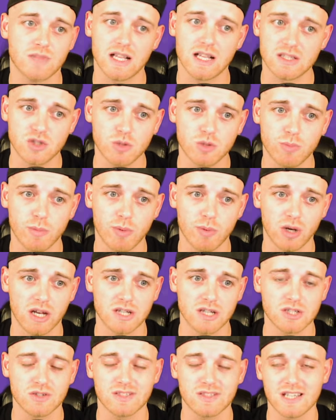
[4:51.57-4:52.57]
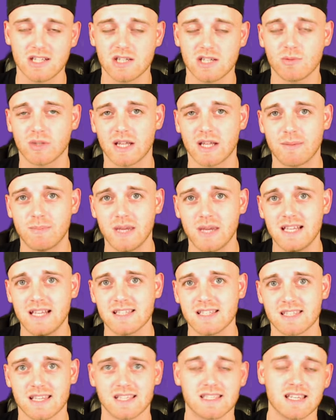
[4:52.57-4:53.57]
That's super bullish. So essentially what that
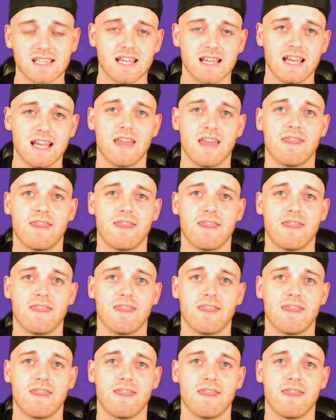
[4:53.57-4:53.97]
means is